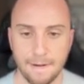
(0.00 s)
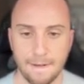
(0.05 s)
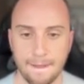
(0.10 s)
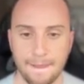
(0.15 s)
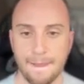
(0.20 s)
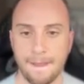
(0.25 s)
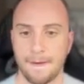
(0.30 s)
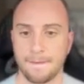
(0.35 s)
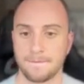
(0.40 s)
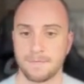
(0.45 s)

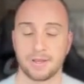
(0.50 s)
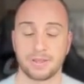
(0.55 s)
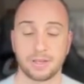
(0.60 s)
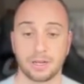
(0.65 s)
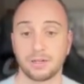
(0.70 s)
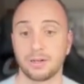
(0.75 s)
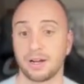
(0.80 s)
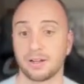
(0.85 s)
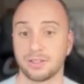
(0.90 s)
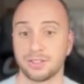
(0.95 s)
I think a
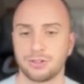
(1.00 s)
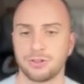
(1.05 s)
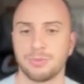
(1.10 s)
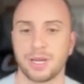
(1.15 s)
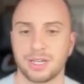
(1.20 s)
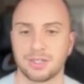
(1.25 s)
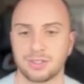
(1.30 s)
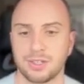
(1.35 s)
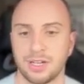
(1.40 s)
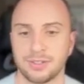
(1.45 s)
lot of these do
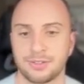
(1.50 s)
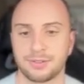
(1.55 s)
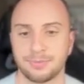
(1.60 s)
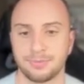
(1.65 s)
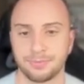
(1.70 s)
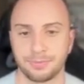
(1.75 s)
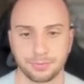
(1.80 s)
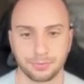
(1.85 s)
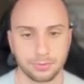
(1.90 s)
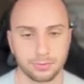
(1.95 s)
make sense,
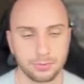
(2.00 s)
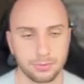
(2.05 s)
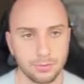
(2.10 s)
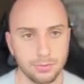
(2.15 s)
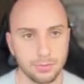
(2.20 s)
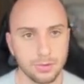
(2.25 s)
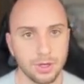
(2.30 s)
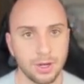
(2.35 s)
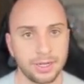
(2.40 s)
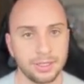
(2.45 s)

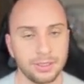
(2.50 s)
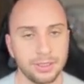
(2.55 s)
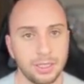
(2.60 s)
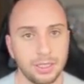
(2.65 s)
right?